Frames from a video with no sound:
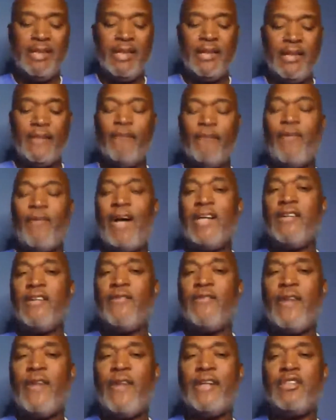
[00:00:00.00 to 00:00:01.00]
and the
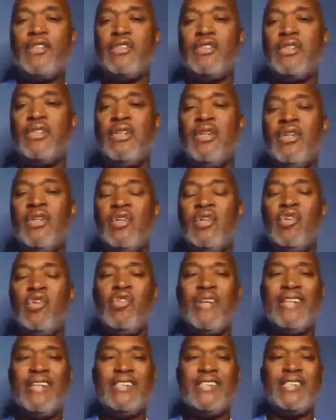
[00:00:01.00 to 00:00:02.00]
firefighters who
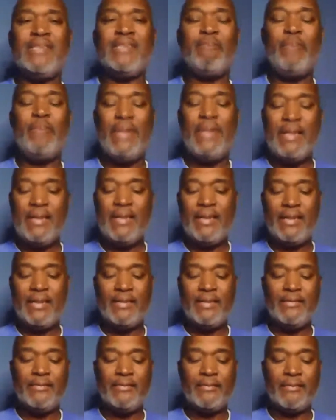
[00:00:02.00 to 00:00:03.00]
got suspended